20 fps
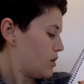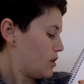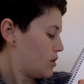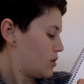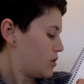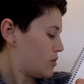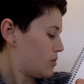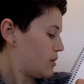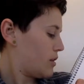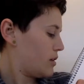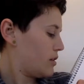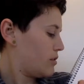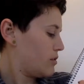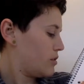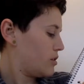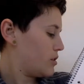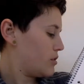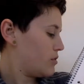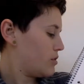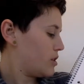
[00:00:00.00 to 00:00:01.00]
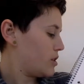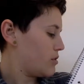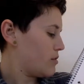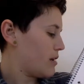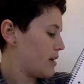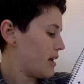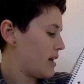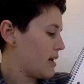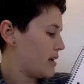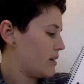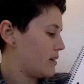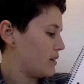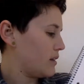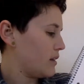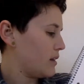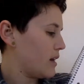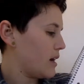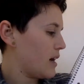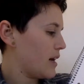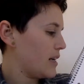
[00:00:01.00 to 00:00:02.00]
So what you'll do is you'll add a
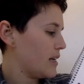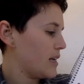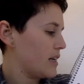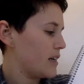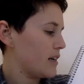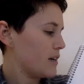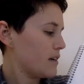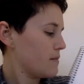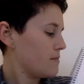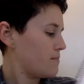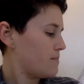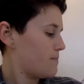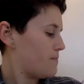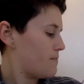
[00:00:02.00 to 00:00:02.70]
line here